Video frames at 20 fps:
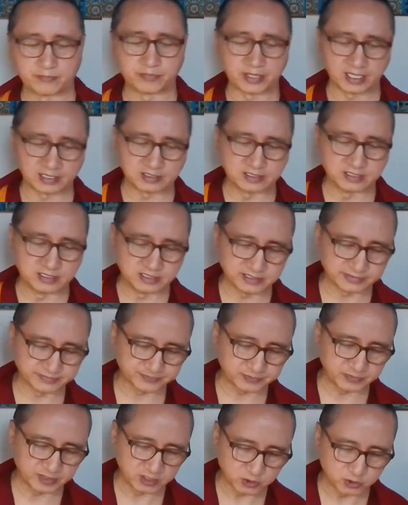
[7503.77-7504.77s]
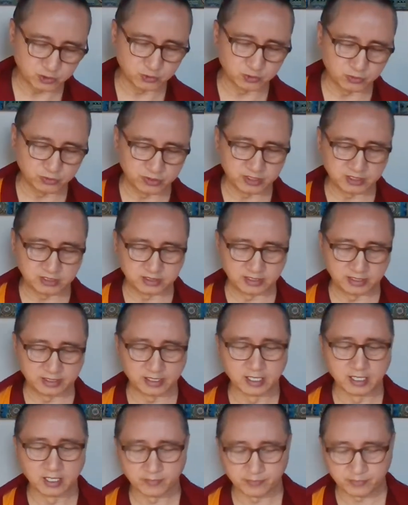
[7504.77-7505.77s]
practice. This too is a
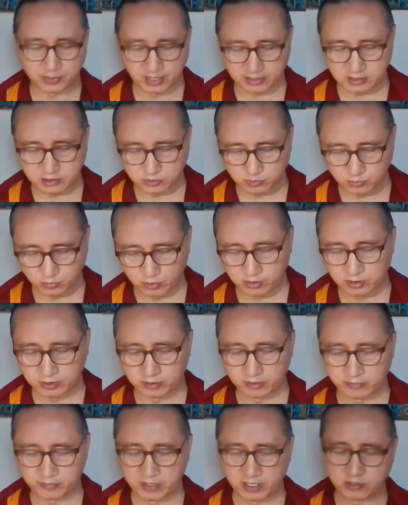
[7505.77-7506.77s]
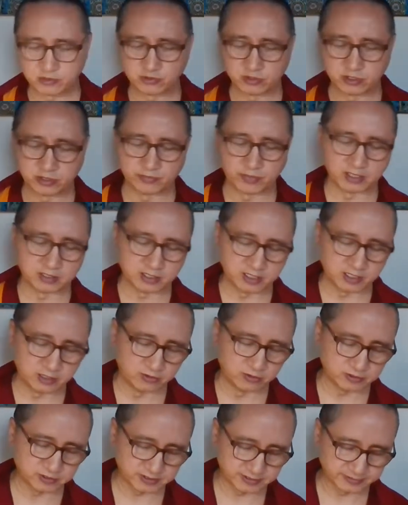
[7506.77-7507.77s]
practice worthy of entry by the
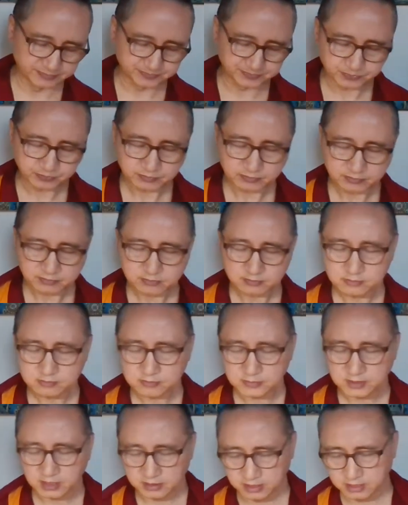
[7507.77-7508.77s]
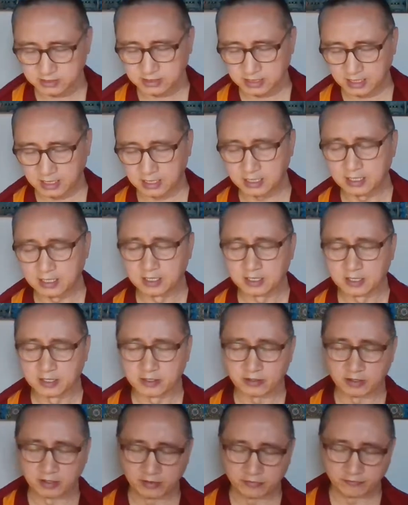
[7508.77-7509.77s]
heroes. These are
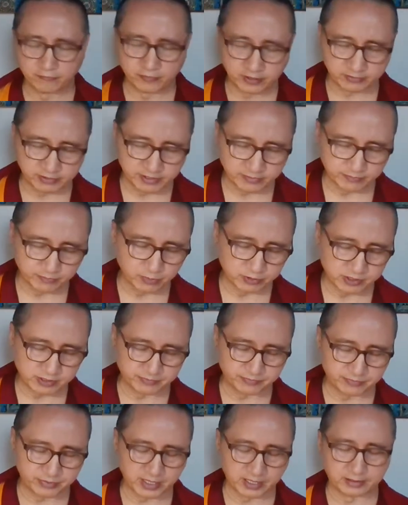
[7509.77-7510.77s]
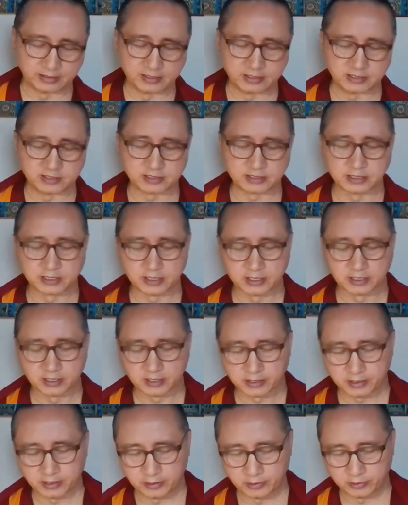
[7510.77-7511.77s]
a very important practice,
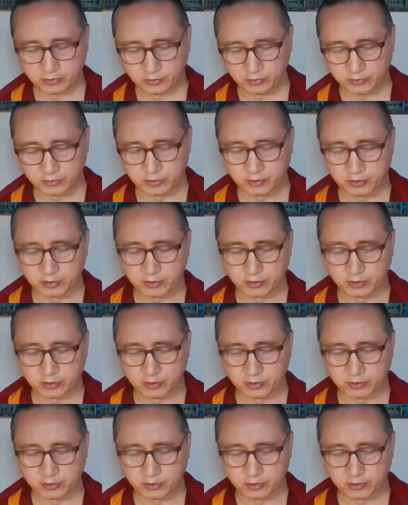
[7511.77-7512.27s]
to